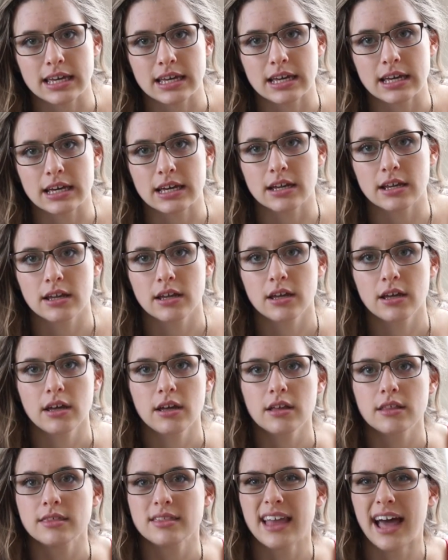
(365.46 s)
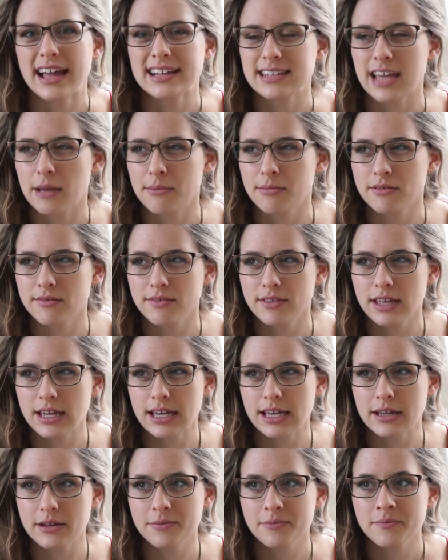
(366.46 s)
it, that type of
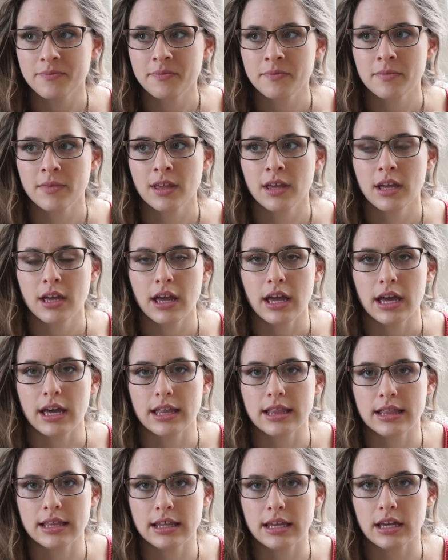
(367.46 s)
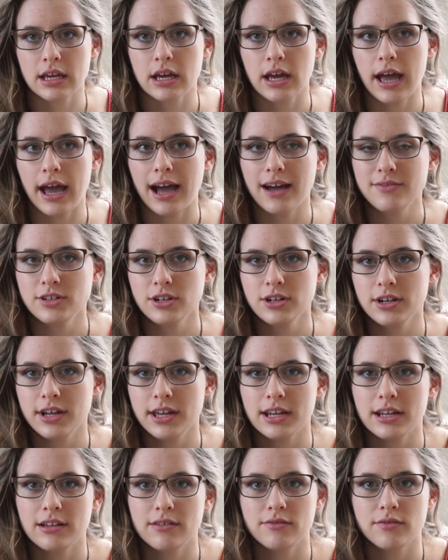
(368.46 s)
thing. And after
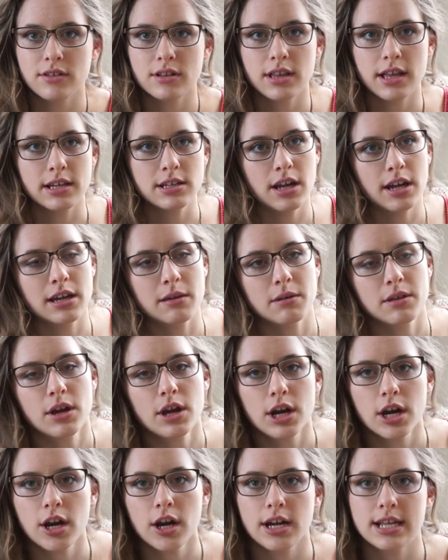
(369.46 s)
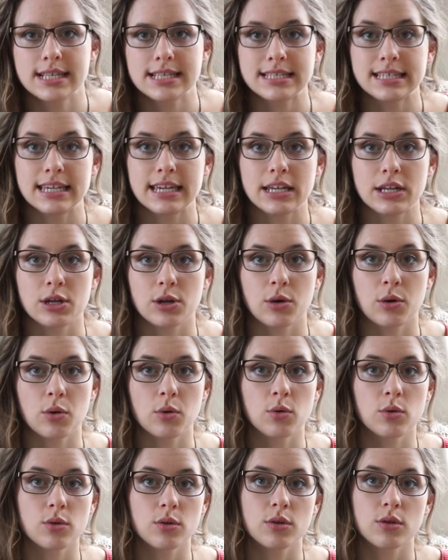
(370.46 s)
kind of like talking with her and seeing, you
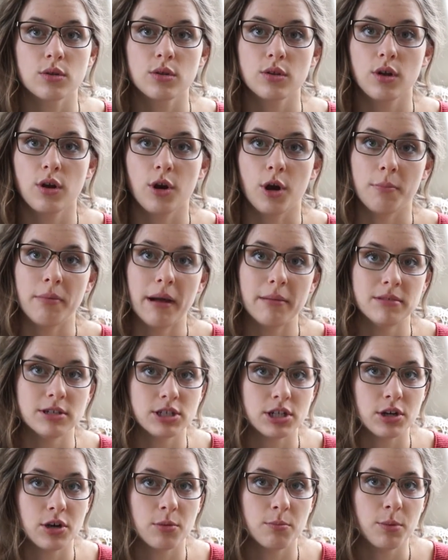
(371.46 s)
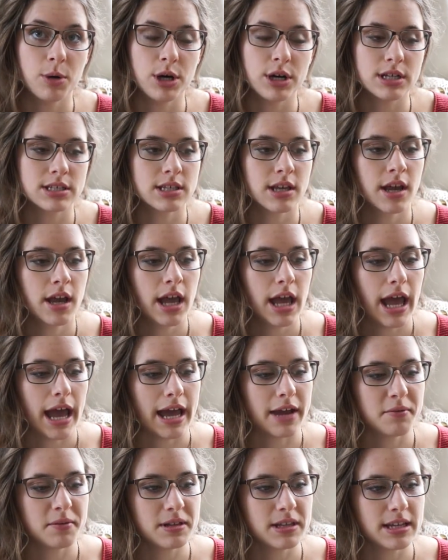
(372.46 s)
know, her publishing her books,
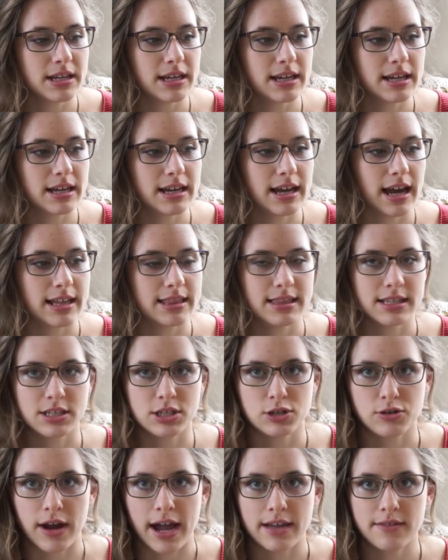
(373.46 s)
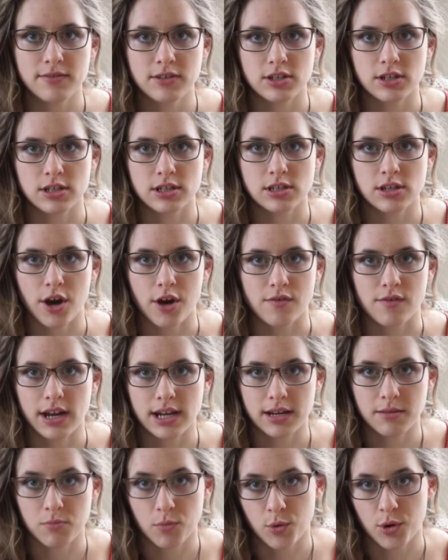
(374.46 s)
I really got this drive to just start
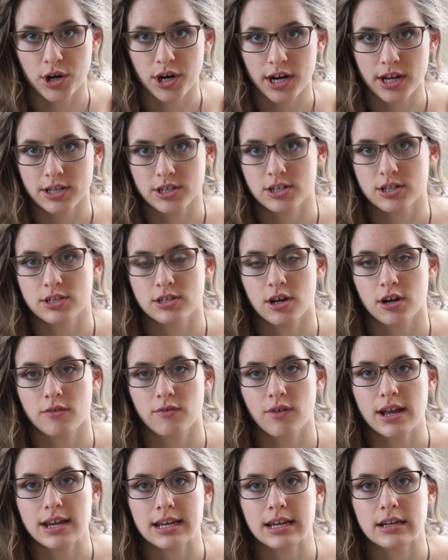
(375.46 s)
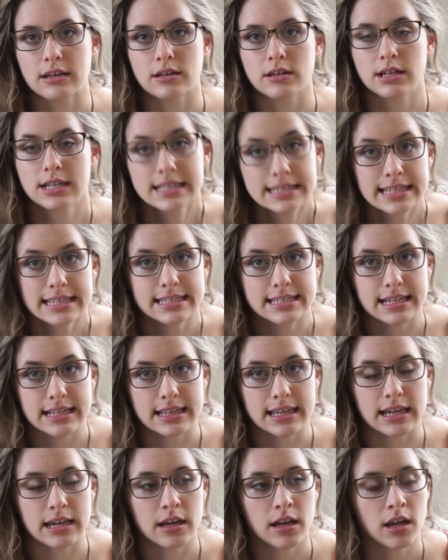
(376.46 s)
writing more and just start writing
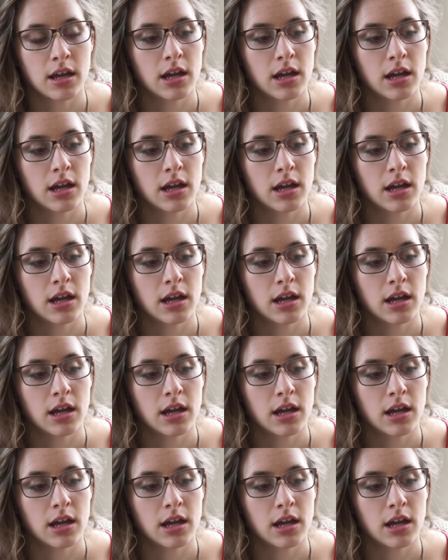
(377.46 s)
consistently.